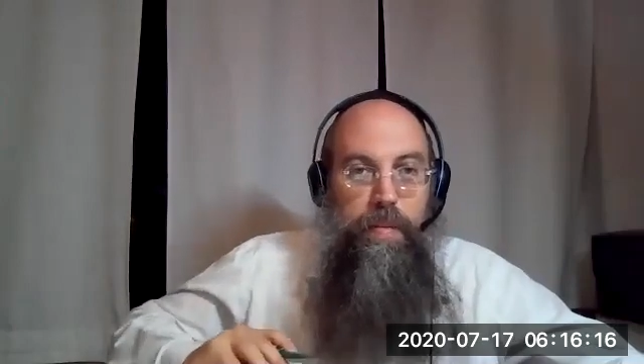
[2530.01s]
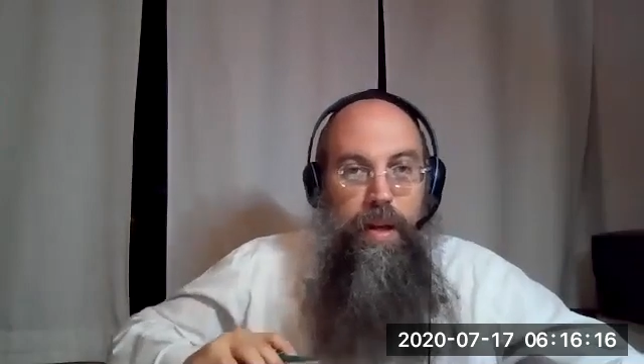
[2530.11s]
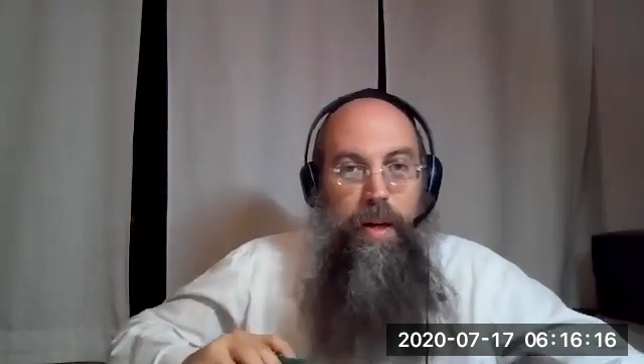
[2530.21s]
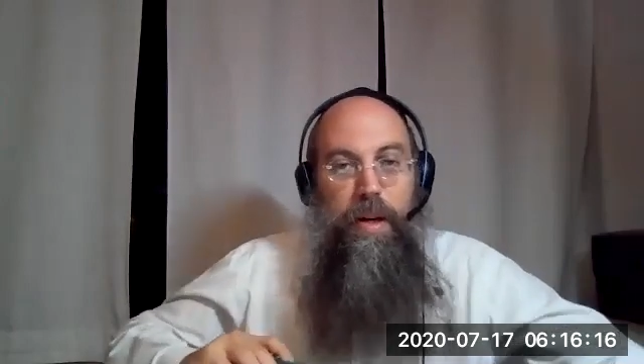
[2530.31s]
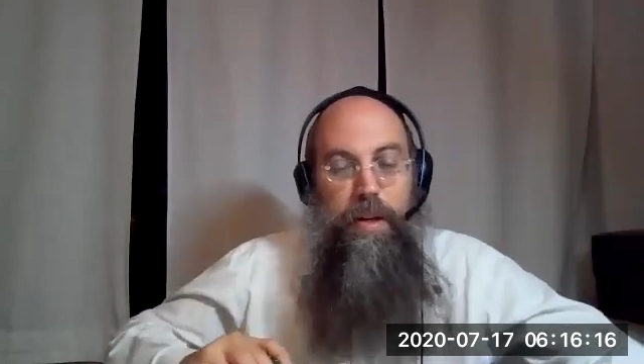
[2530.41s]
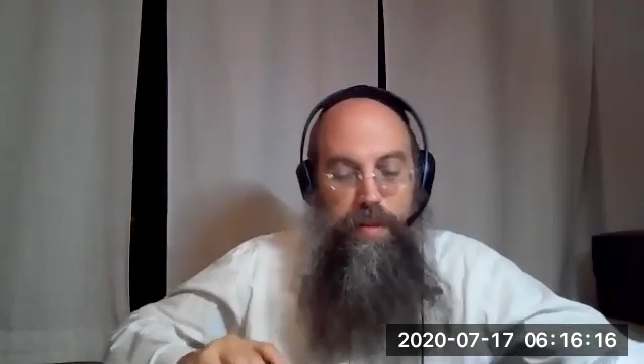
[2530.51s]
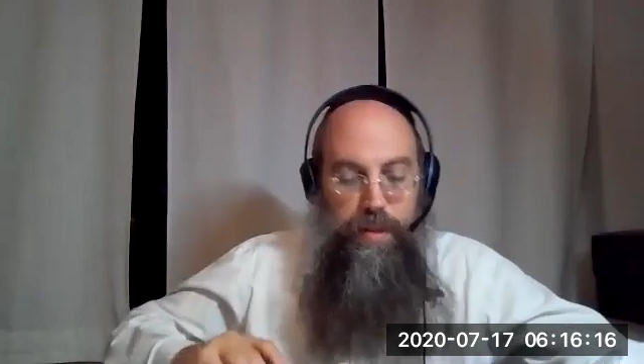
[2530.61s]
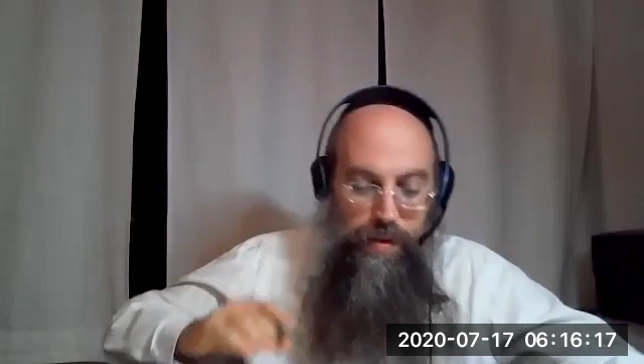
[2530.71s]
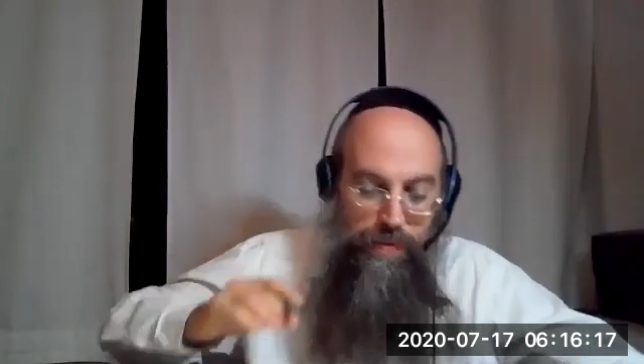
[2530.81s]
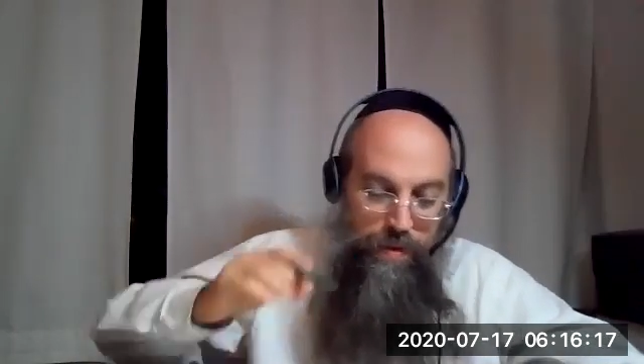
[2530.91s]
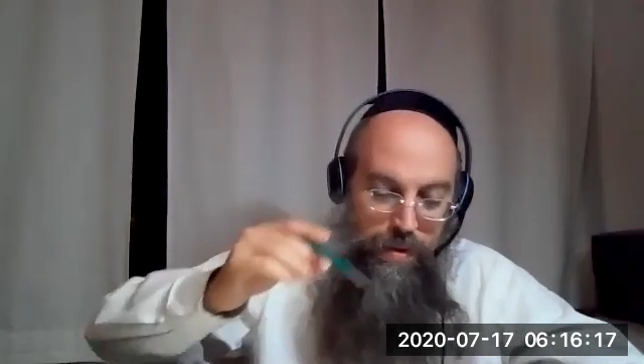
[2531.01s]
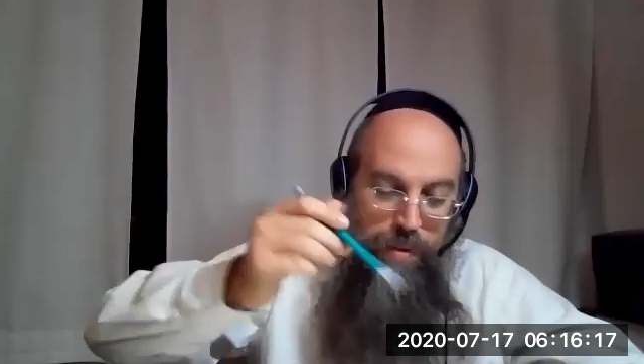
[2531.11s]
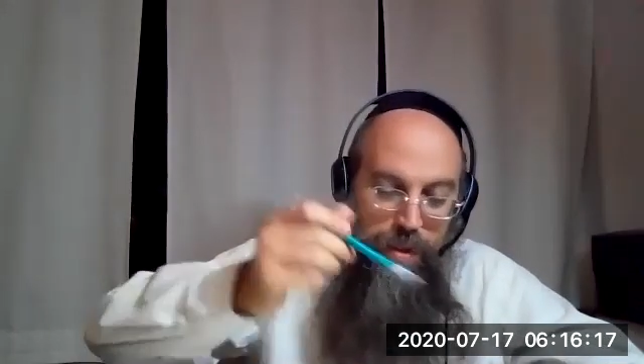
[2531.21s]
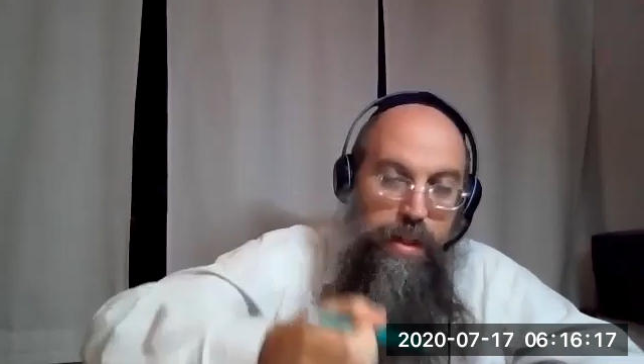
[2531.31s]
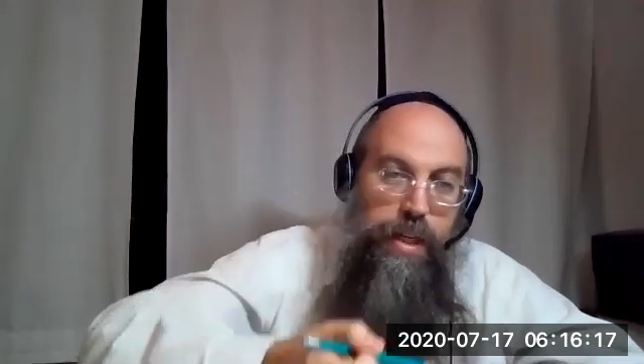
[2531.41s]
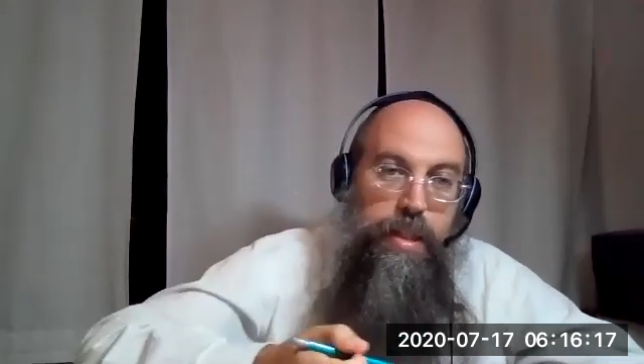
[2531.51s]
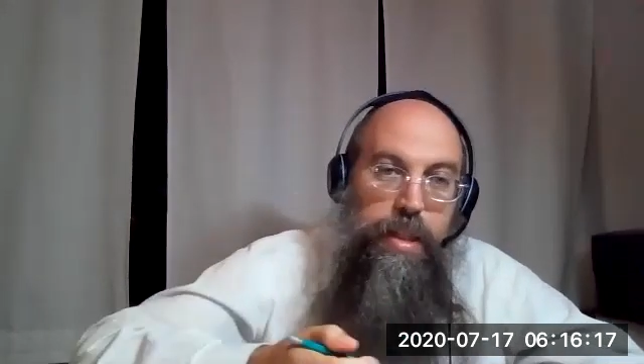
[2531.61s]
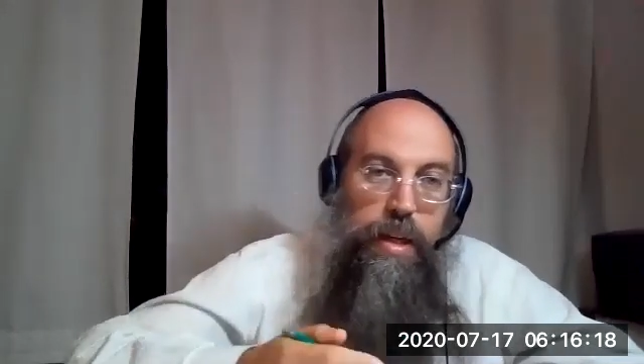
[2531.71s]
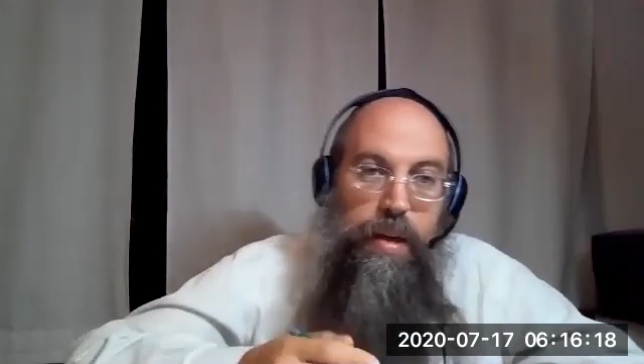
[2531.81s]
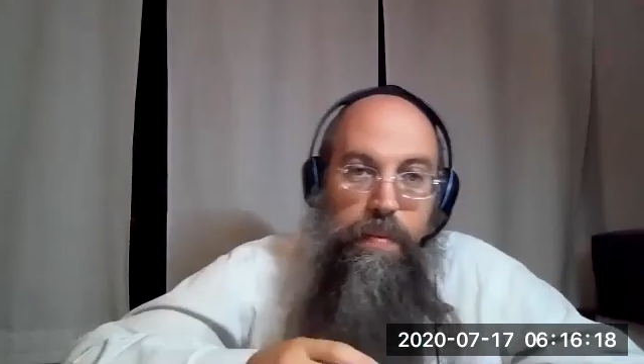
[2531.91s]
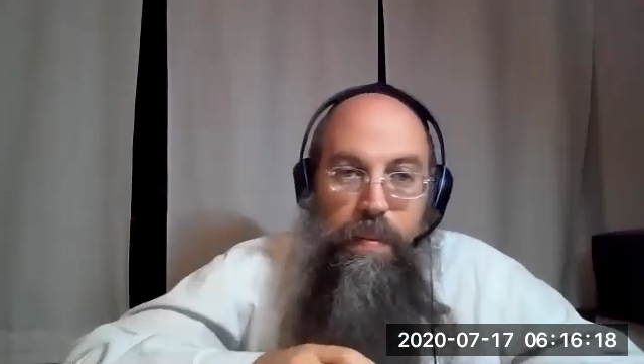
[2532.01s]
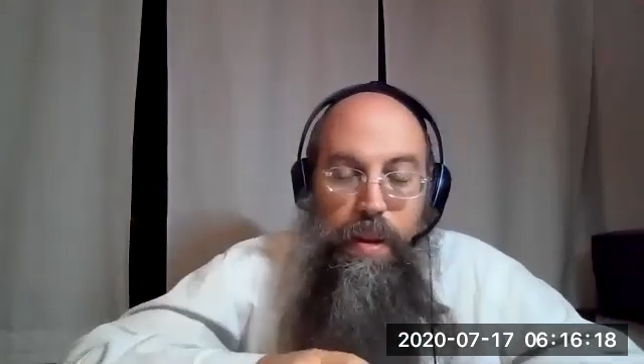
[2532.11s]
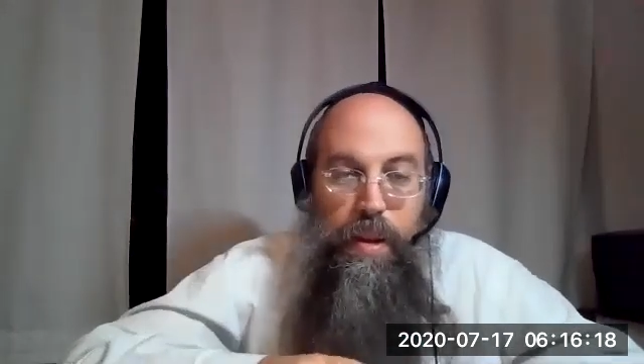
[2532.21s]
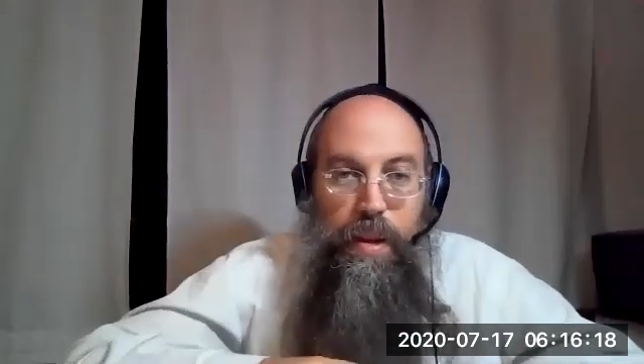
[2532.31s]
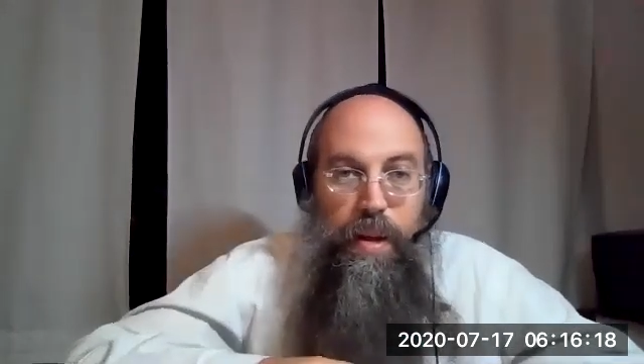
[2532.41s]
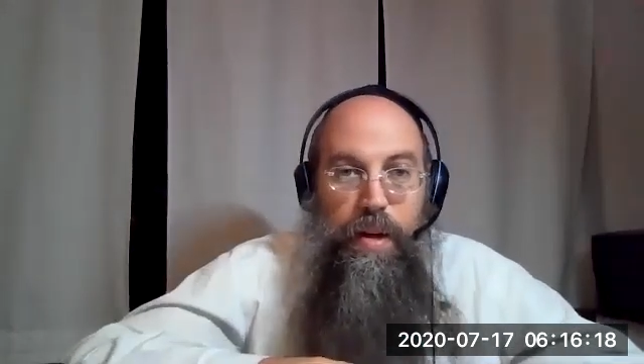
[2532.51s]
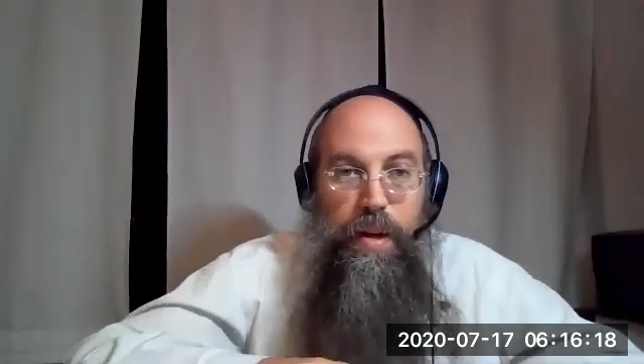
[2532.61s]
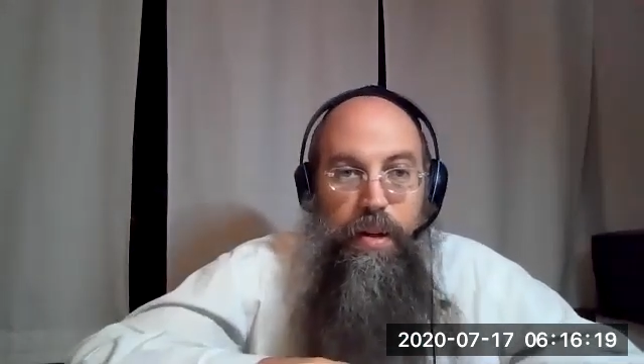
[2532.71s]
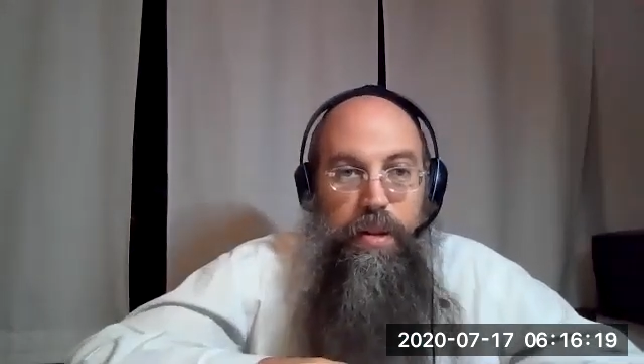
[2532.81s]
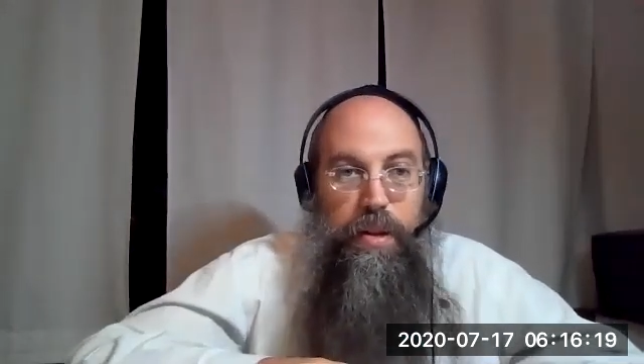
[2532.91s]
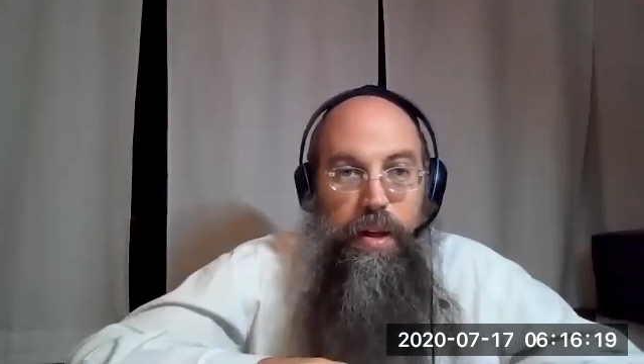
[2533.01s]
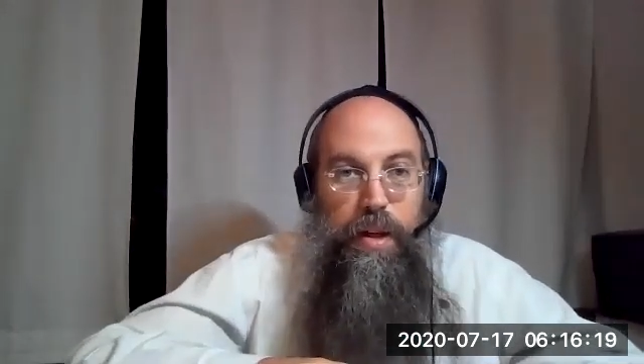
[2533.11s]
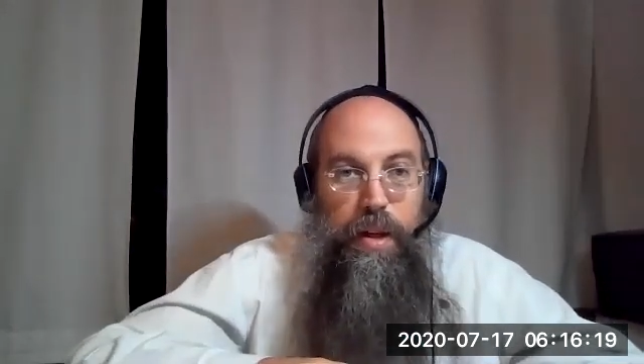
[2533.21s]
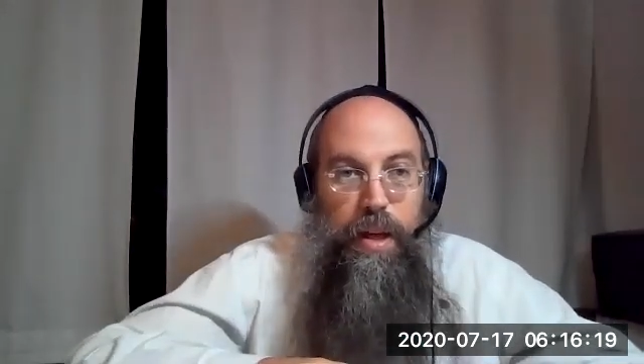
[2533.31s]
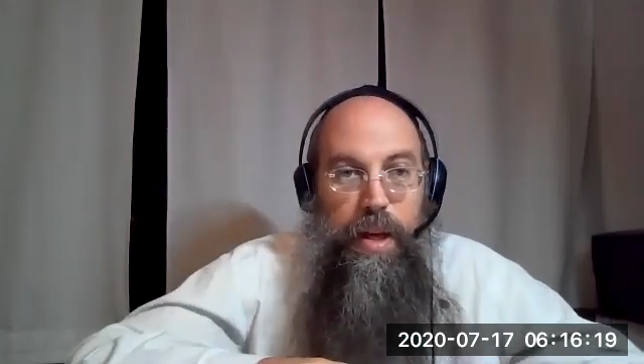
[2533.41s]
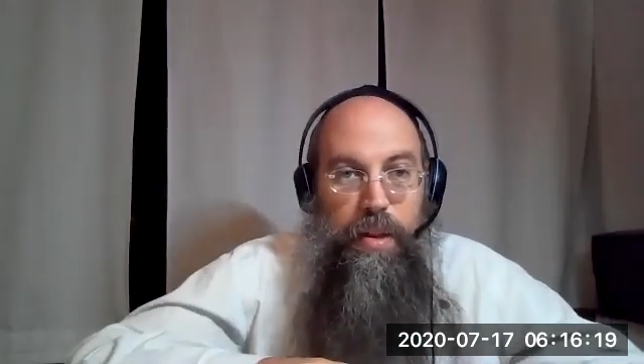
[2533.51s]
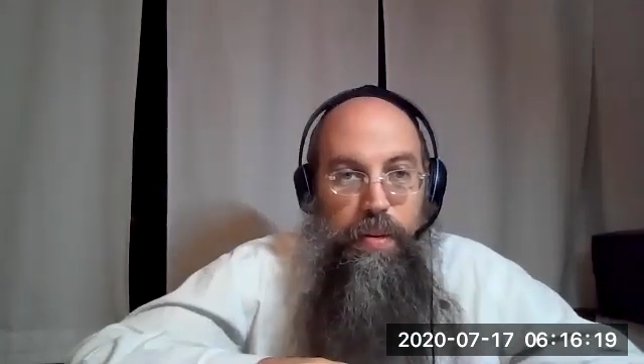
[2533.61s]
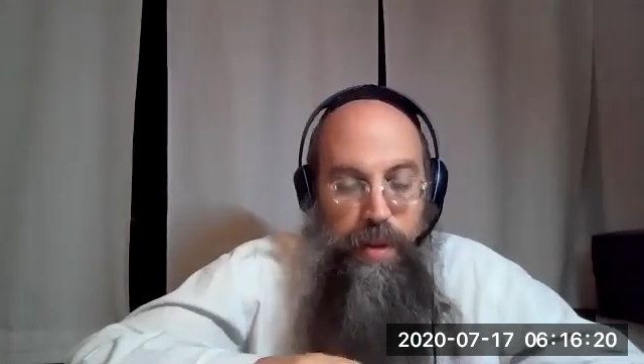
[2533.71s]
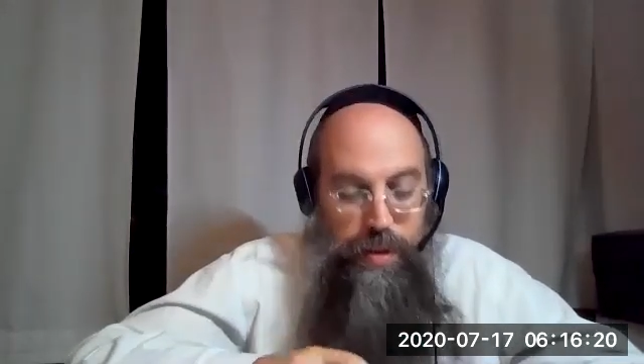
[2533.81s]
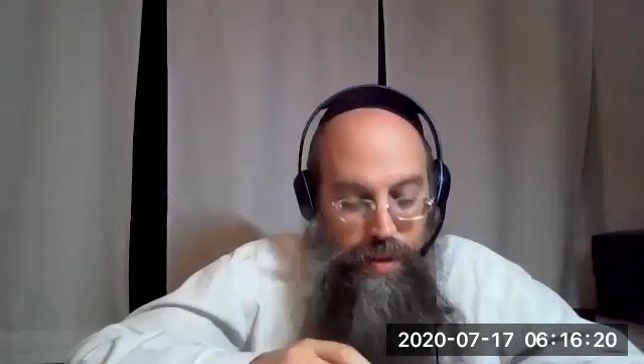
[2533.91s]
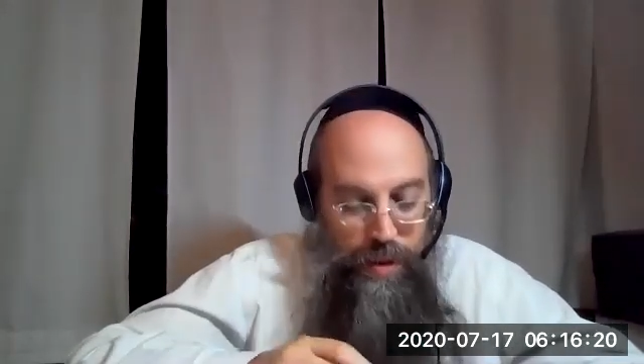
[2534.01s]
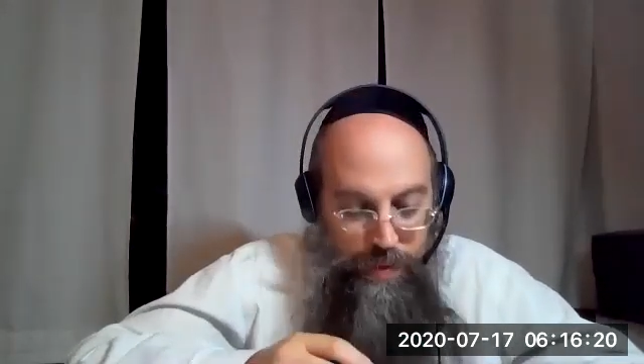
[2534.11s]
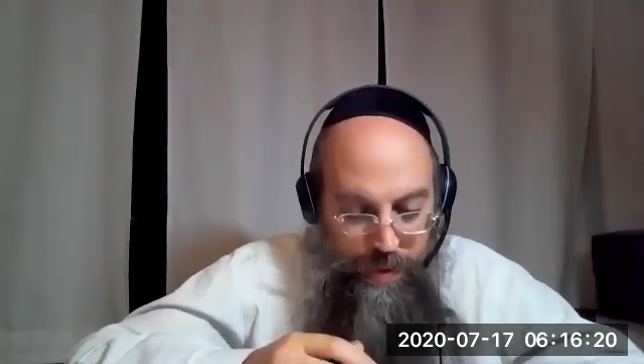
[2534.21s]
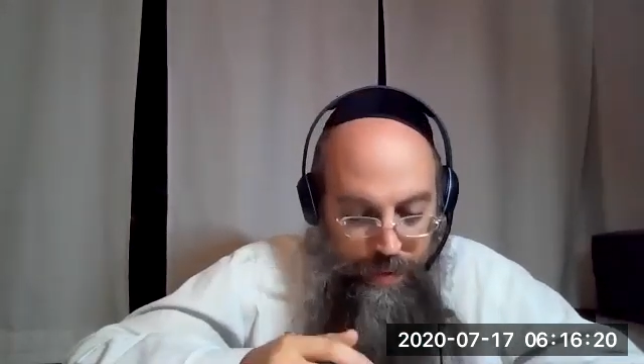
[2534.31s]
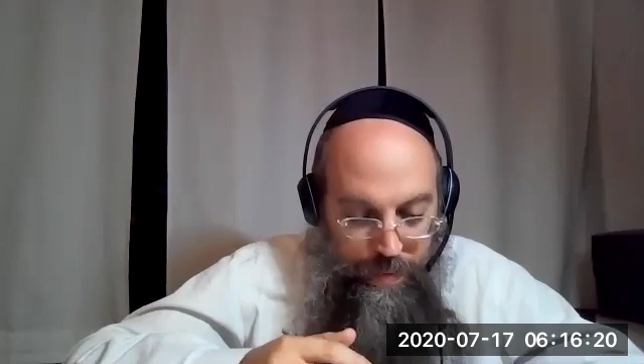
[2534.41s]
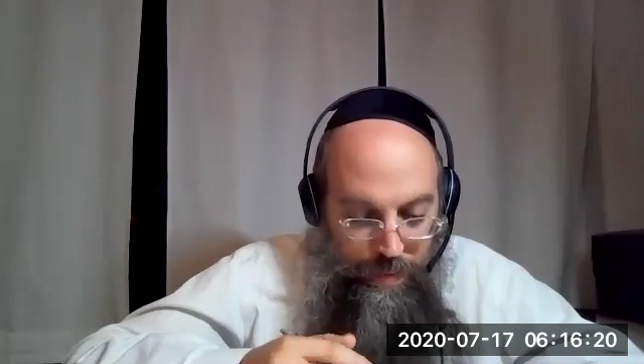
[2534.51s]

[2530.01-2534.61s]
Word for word: He argues if it could be done yesterday, then uh, you can't do it on Shabbos.